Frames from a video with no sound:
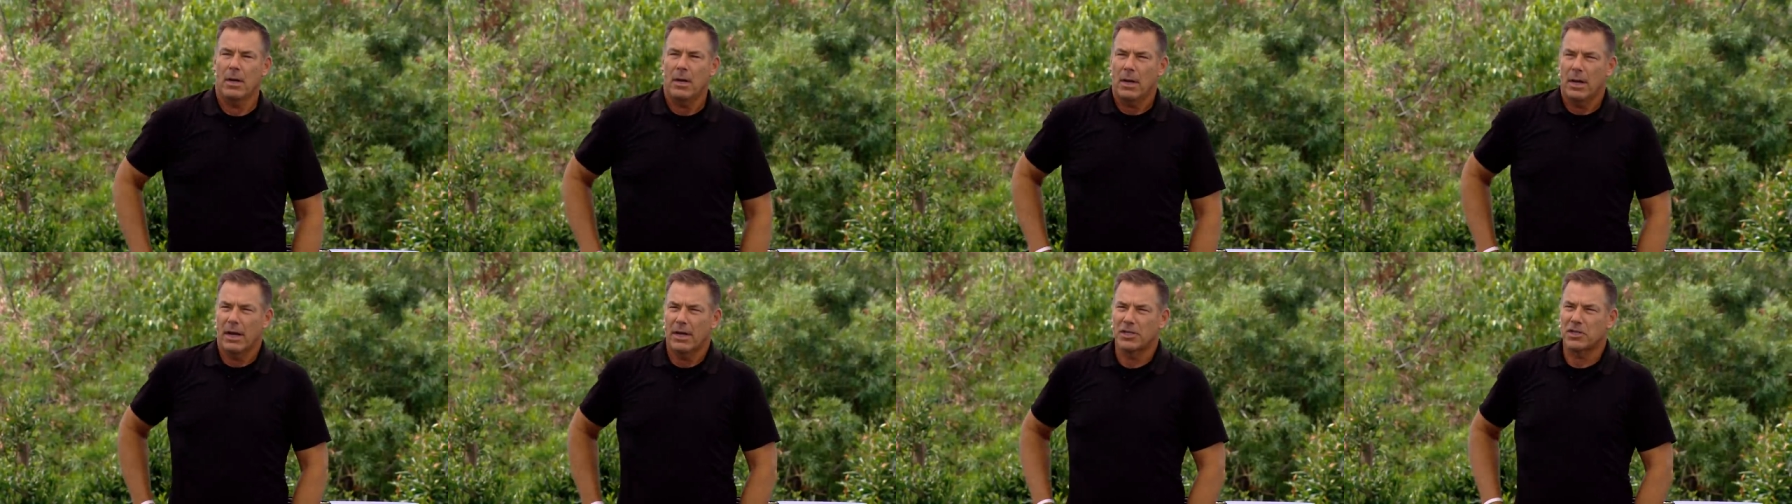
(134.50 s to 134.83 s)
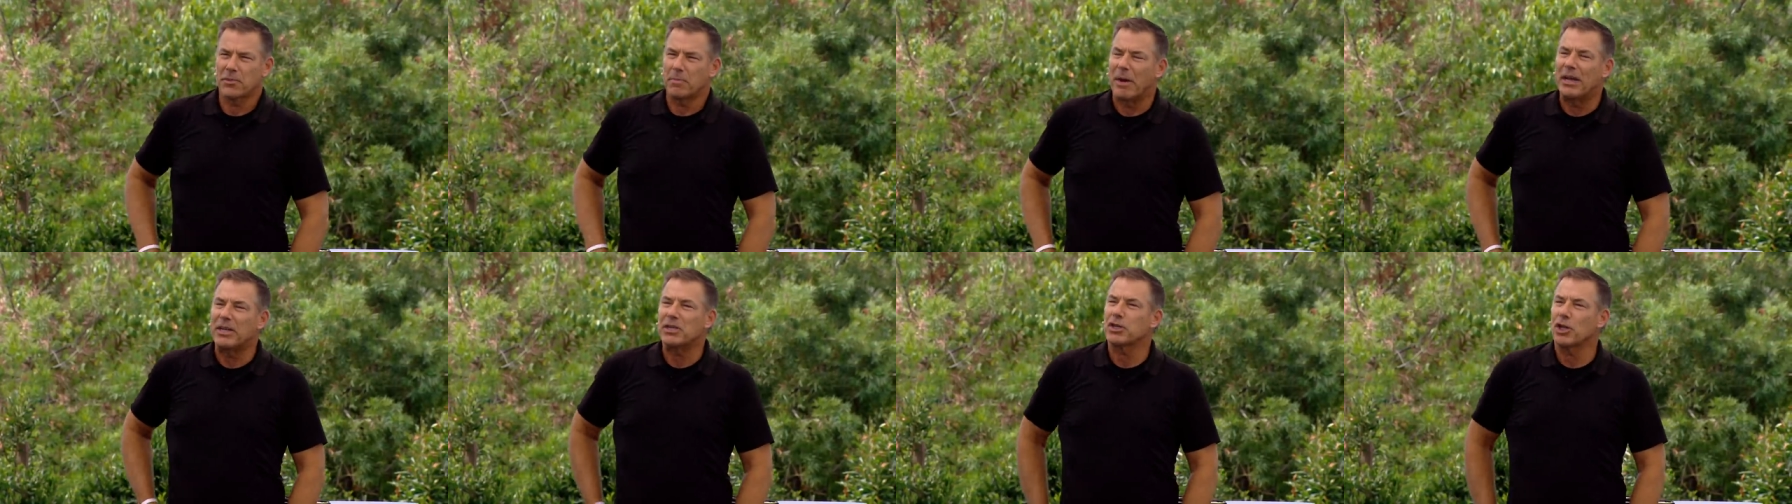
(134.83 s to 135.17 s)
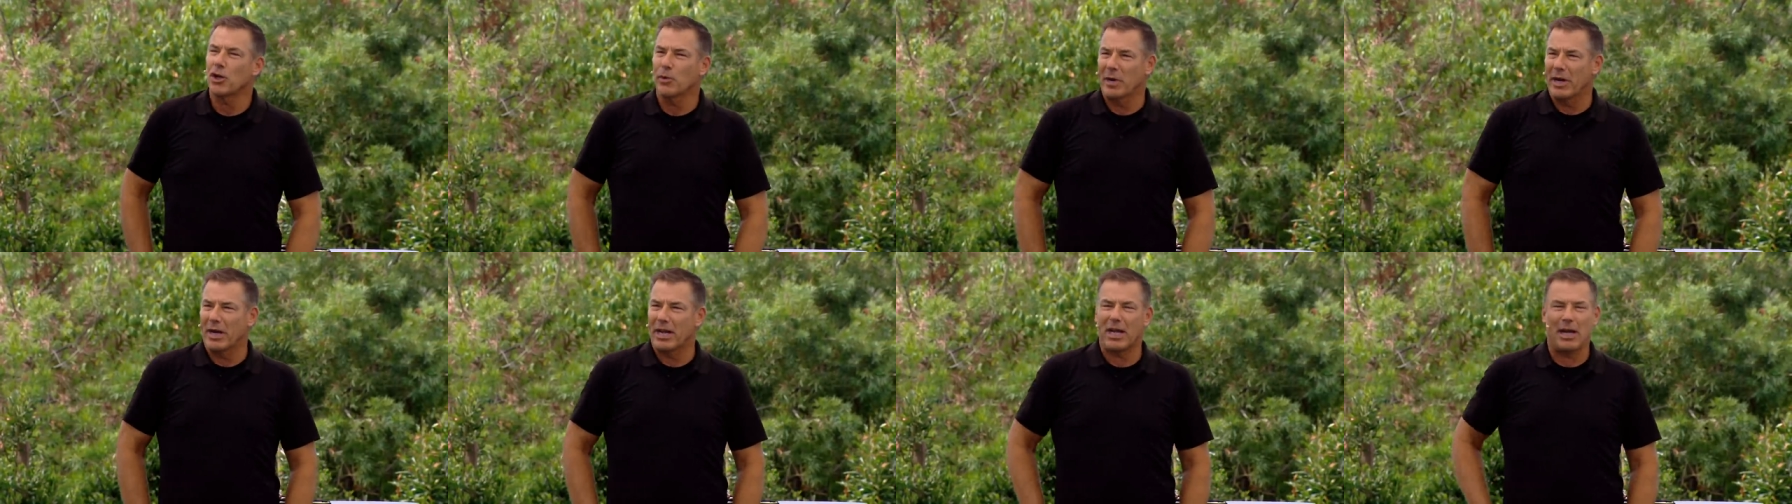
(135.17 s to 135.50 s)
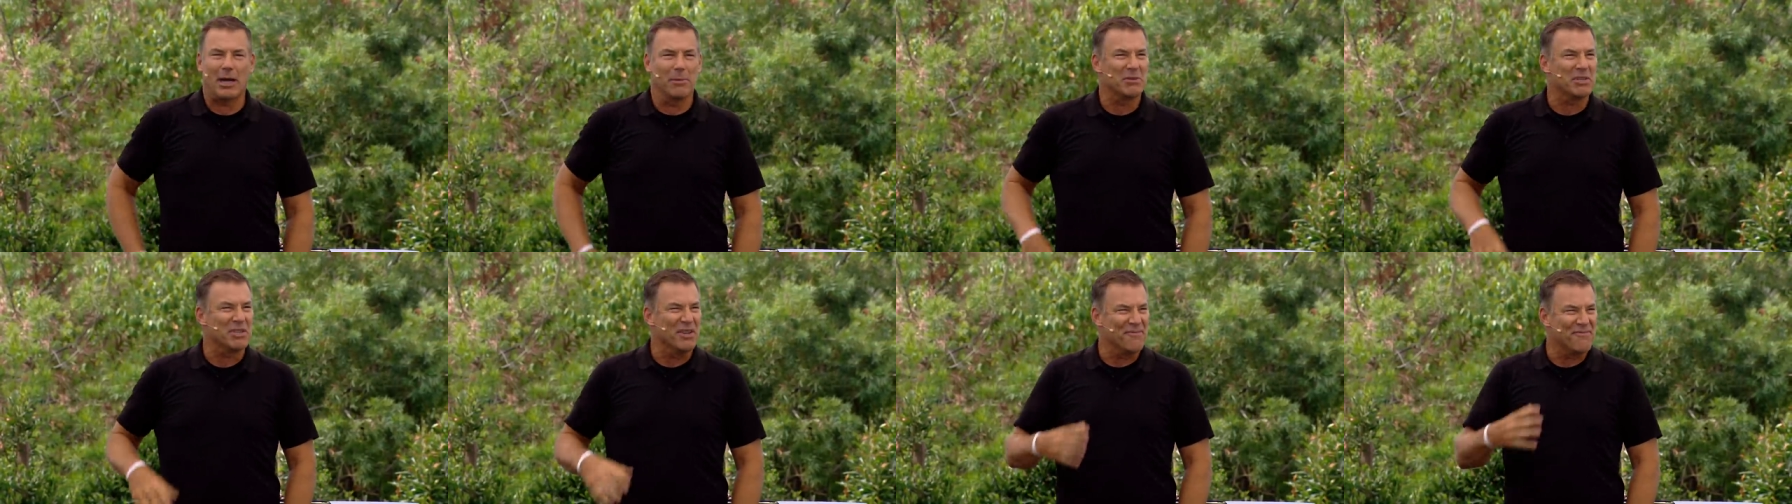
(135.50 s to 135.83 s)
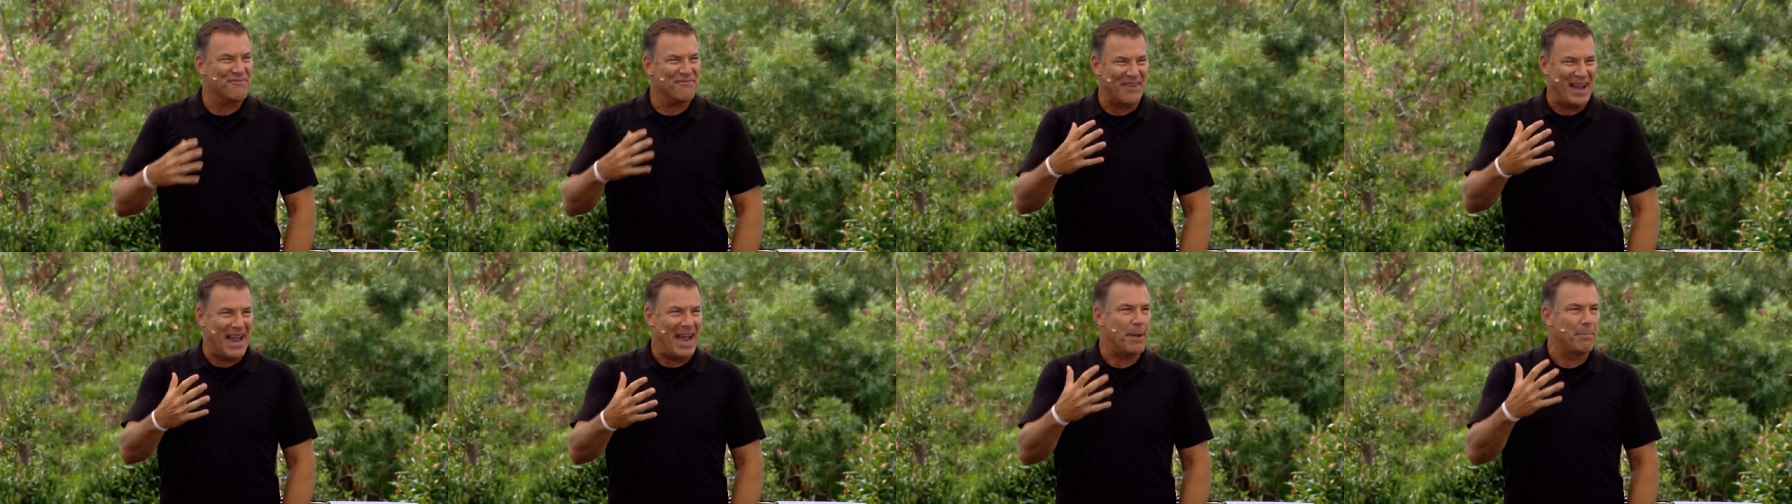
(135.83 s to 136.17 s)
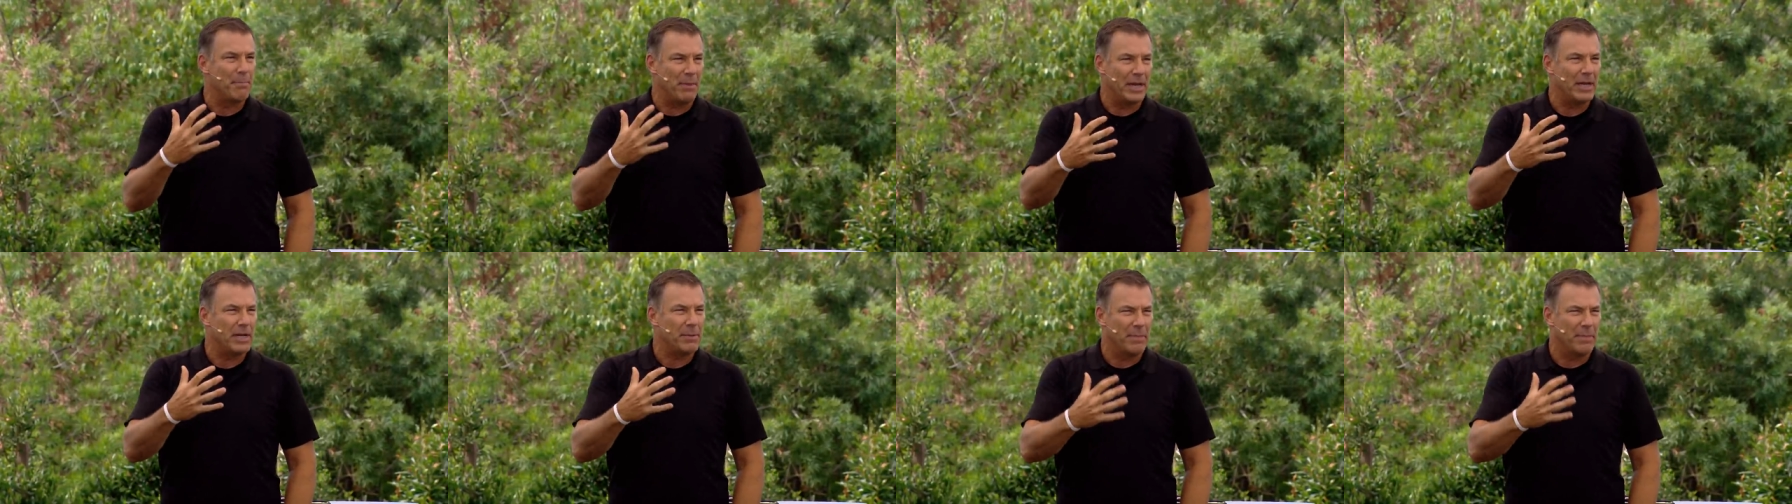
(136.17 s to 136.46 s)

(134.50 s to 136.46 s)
especially when it comes to family,